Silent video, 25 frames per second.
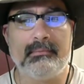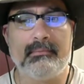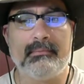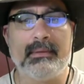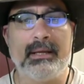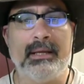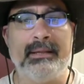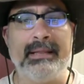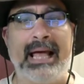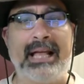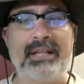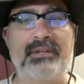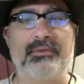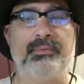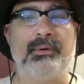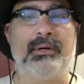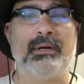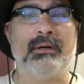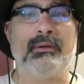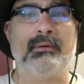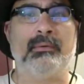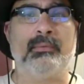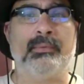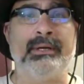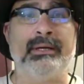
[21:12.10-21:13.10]
That's where the
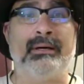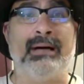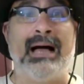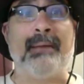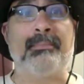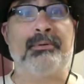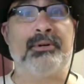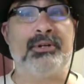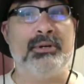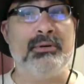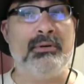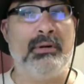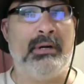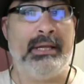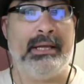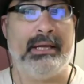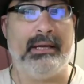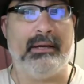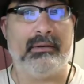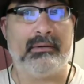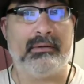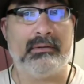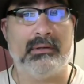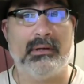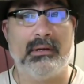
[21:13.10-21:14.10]
real opportunity
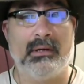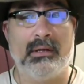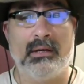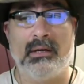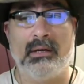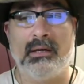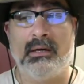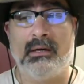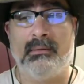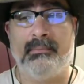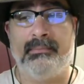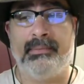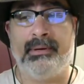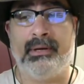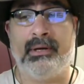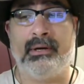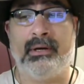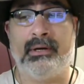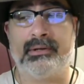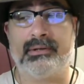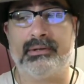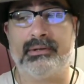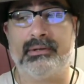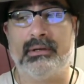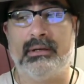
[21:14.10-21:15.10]
is.
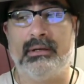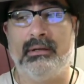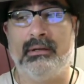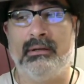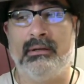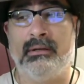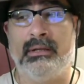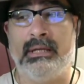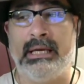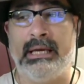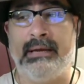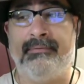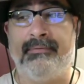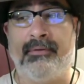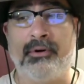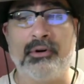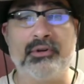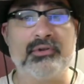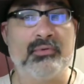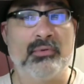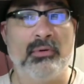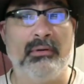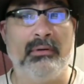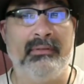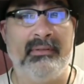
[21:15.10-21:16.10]
Because the first
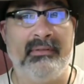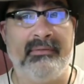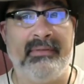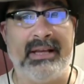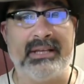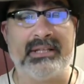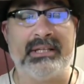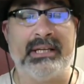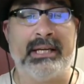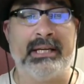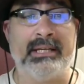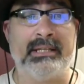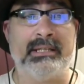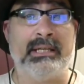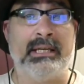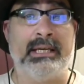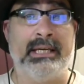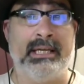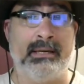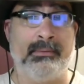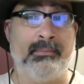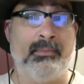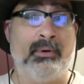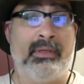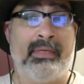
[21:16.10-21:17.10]
rule of investing is to hit
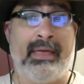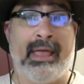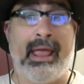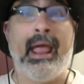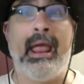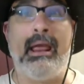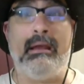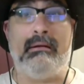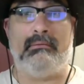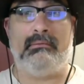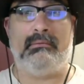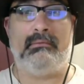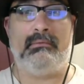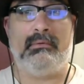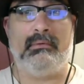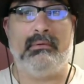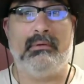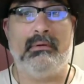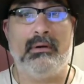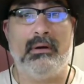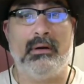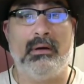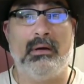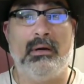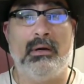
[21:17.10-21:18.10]
them where they ain't.
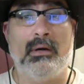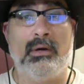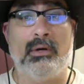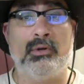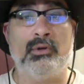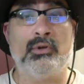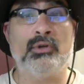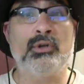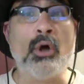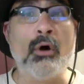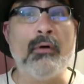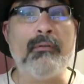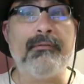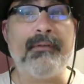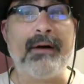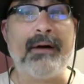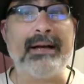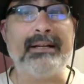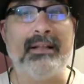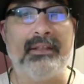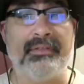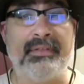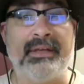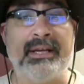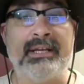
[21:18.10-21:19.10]
Go find the
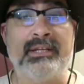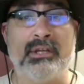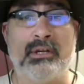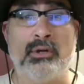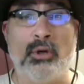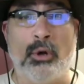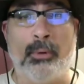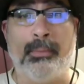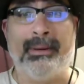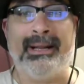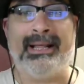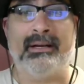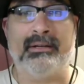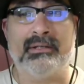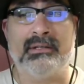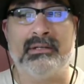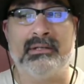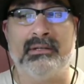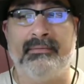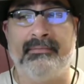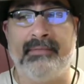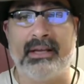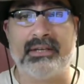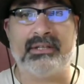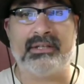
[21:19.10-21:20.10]
things that nobody else is
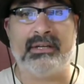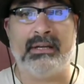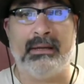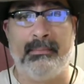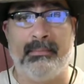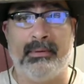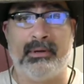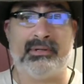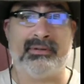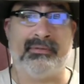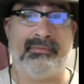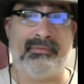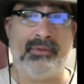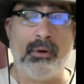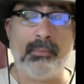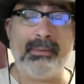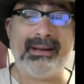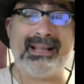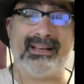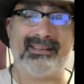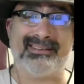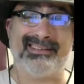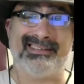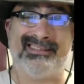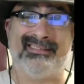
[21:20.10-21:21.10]
invested in. Because nobody
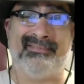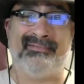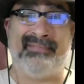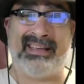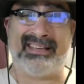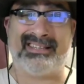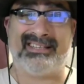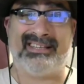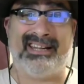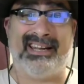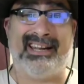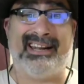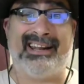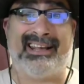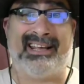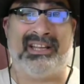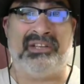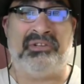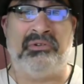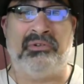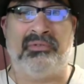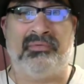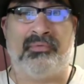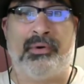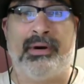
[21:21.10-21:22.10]
else is invested in, I got news
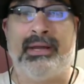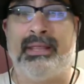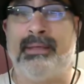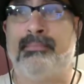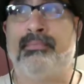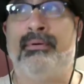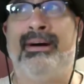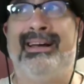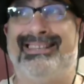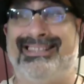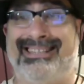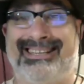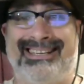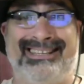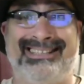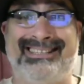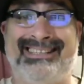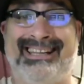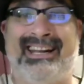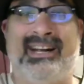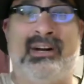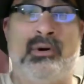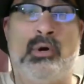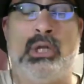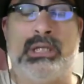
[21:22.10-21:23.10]
for you. The price isn't at
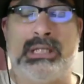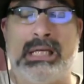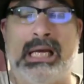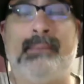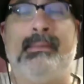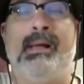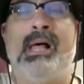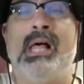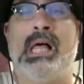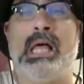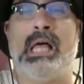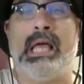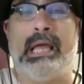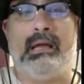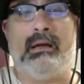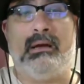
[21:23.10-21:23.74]
an all-time high.